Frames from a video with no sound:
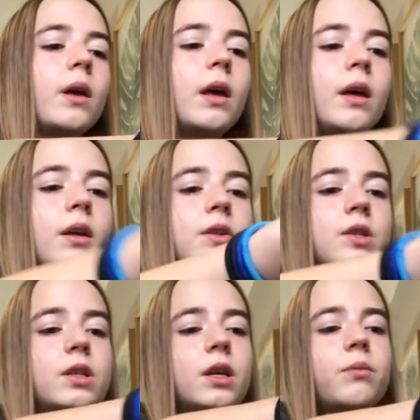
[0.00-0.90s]

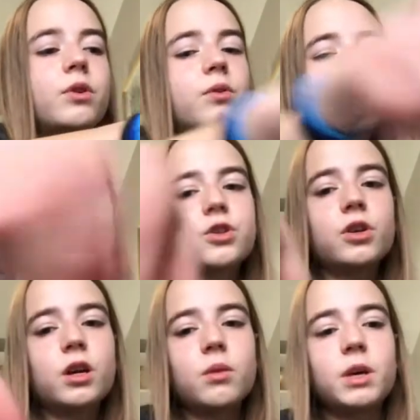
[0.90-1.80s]
And now I'm gonna quickly show
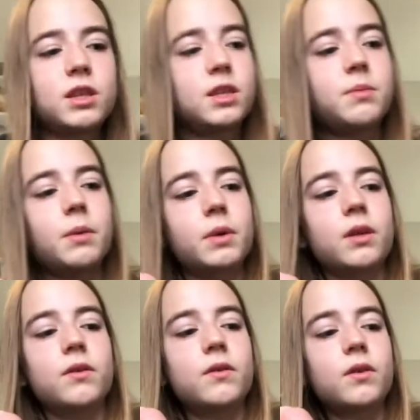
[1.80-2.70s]
you how to make these
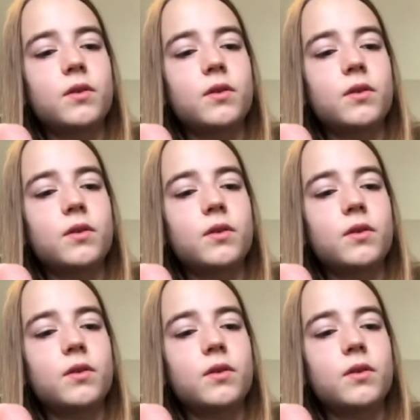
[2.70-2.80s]
pumpkins.